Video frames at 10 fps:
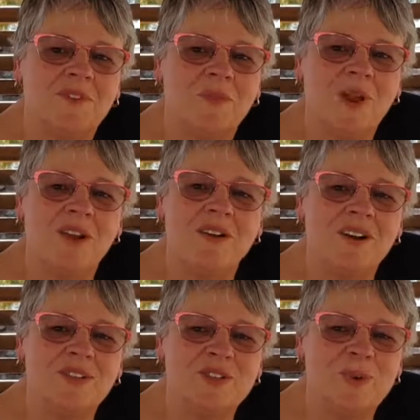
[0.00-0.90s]
When
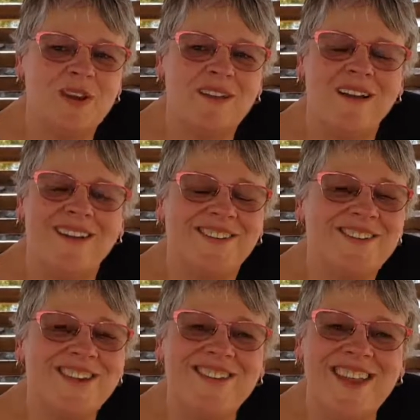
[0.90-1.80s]
God just went,
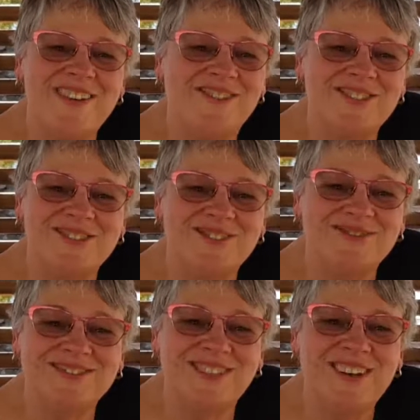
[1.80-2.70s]
no, you haven't, Dawn.
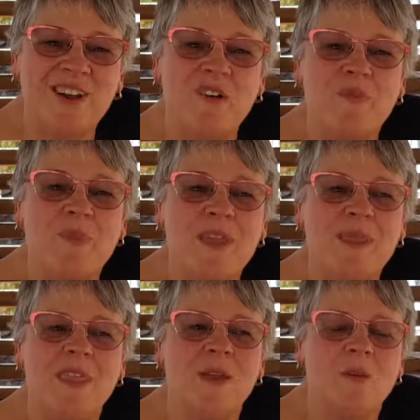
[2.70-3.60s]
I've
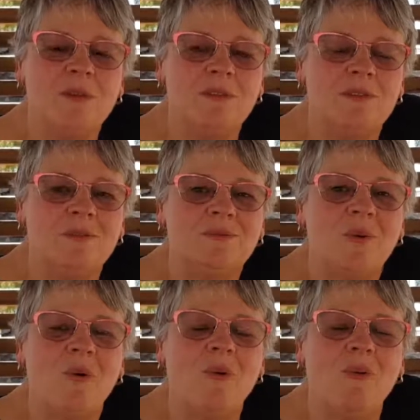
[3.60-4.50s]
been there with you
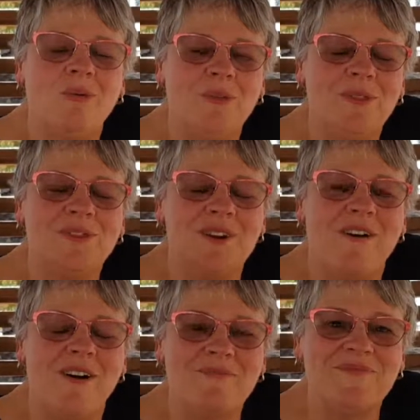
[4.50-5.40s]
all the
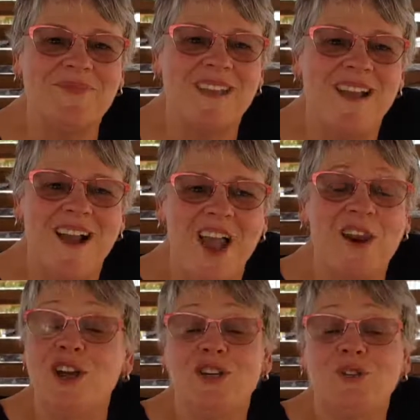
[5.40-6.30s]
time.
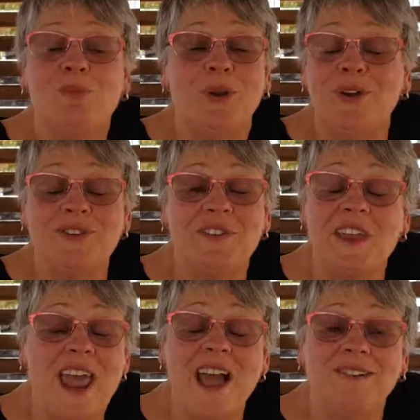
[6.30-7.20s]
And I just blurted
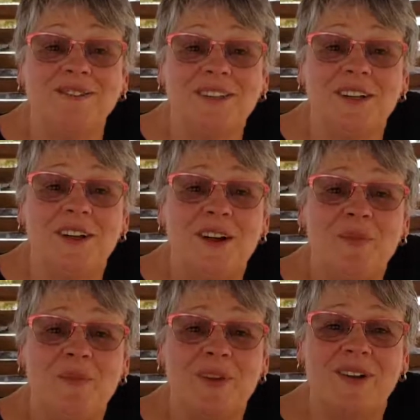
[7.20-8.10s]
that out
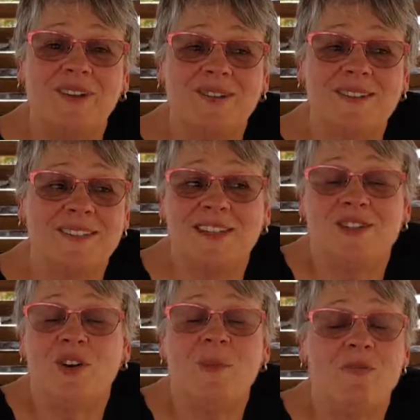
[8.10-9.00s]
because he
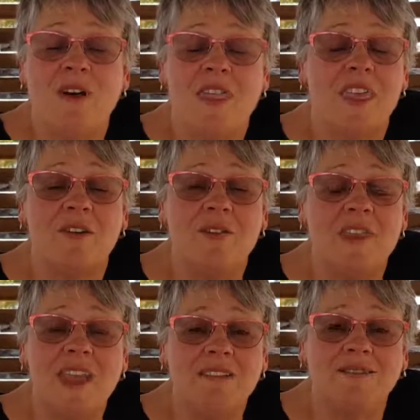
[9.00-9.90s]
told me right there
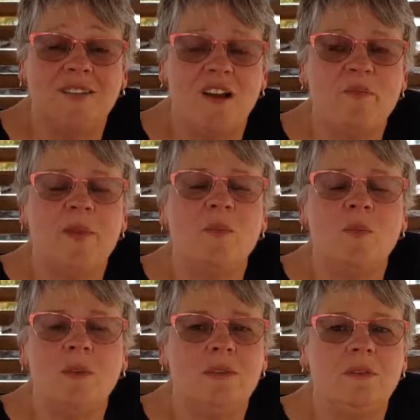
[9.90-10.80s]
and then, I've
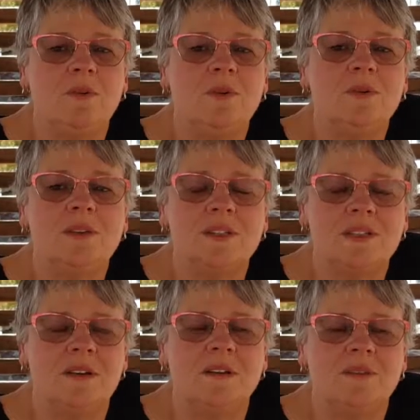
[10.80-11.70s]
been with you all this
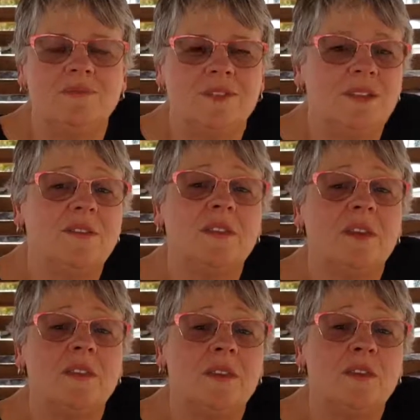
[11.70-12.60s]
time. Don't
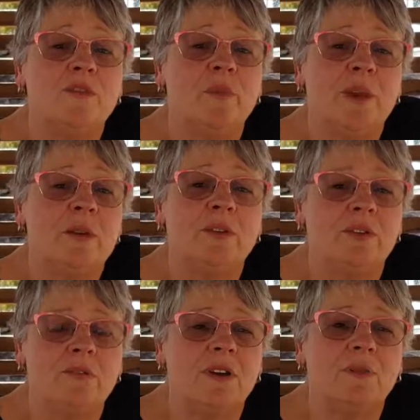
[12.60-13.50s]
think that you've been on
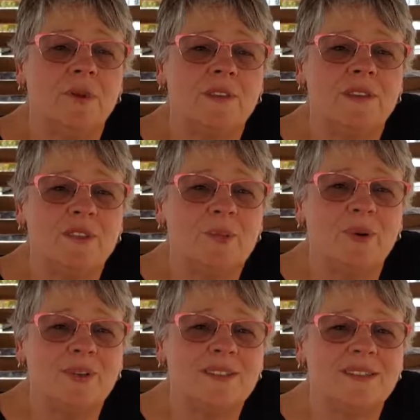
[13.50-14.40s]
your own with these
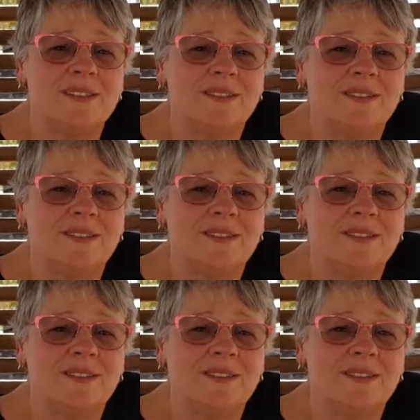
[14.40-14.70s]
boys.